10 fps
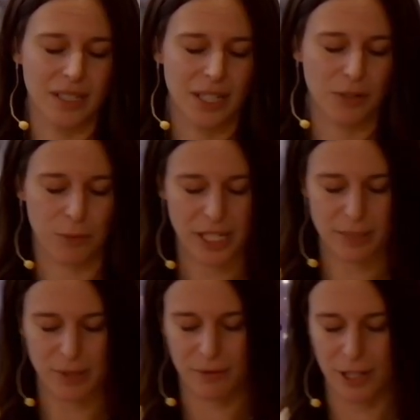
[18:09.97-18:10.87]

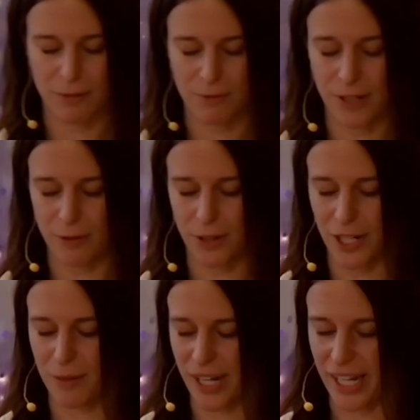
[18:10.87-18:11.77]
Reminds me of a
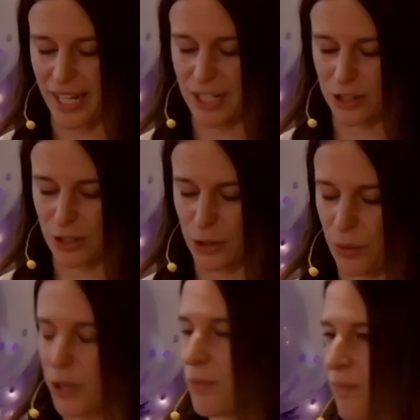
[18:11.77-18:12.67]
favorite Maya Angelou
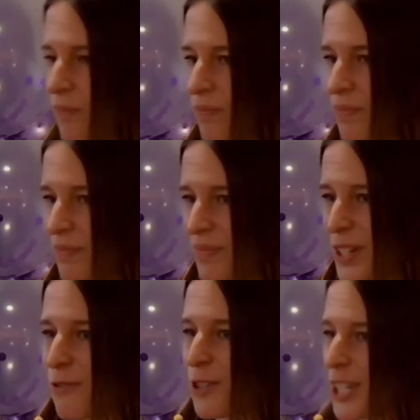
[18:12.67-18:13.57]
quote:
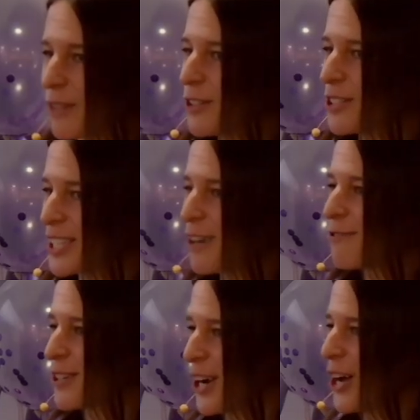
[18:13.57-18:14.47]
"Forgive yourself for not